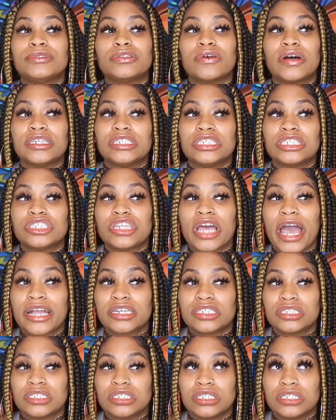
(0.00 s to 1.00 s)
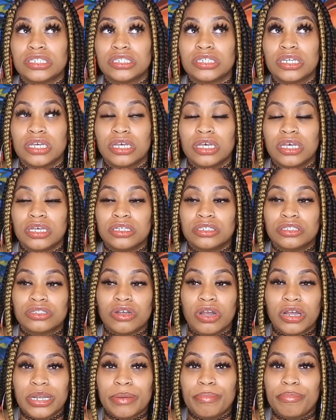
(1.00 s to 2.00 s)
So I just actually
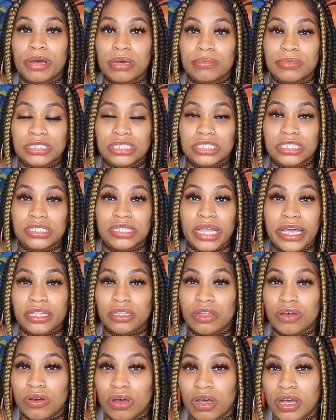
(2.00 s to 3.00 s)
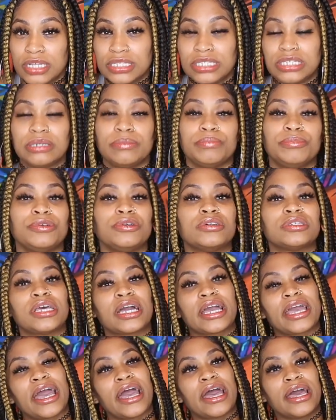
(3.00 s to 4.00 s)
started publishing like low content books.
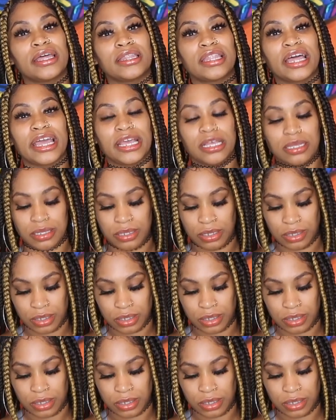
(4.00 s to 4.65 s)
I got like,